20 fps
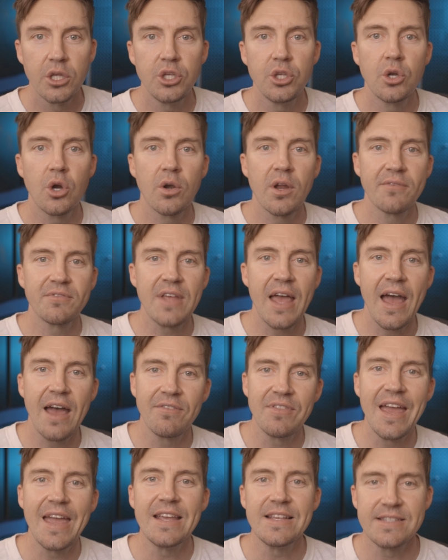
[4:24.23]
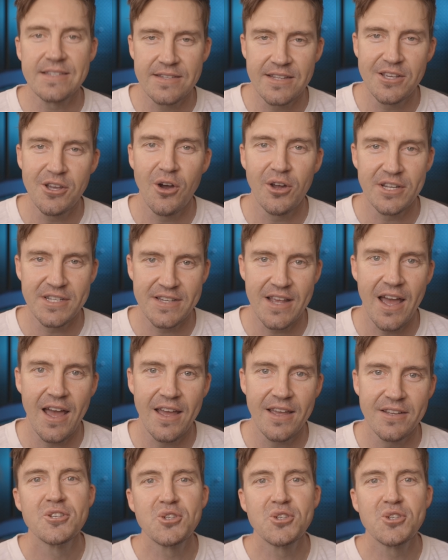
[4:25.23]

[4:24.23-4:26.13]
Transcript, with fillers: you don't have to have the AC on as high.